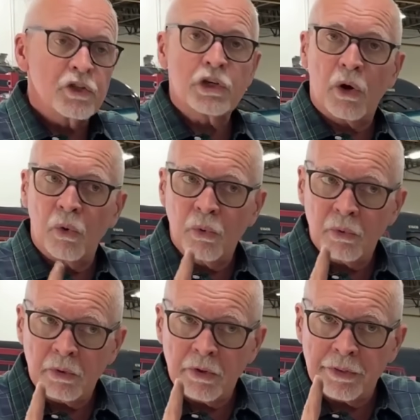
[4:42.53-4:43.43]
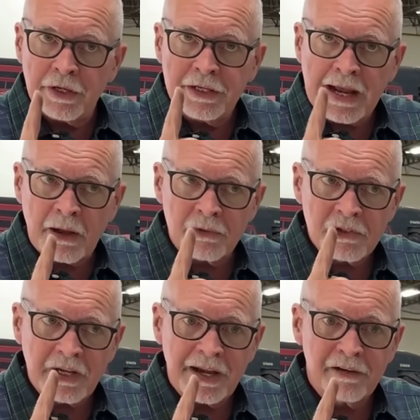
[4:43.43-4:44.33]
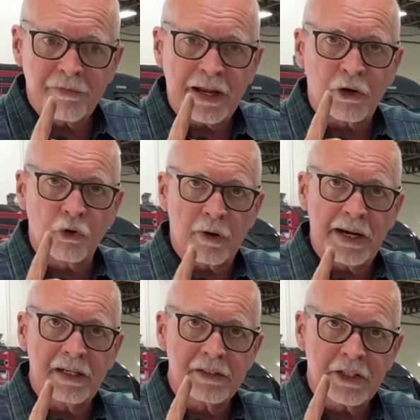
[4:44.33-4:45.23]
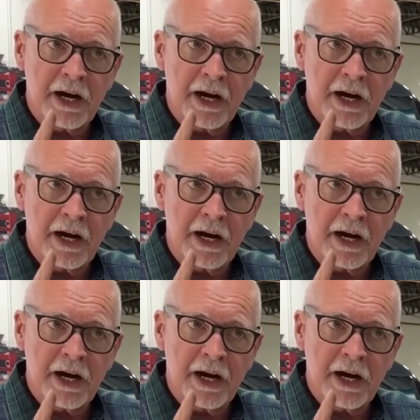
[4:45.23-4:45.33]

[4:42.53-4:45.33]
So the downside of that great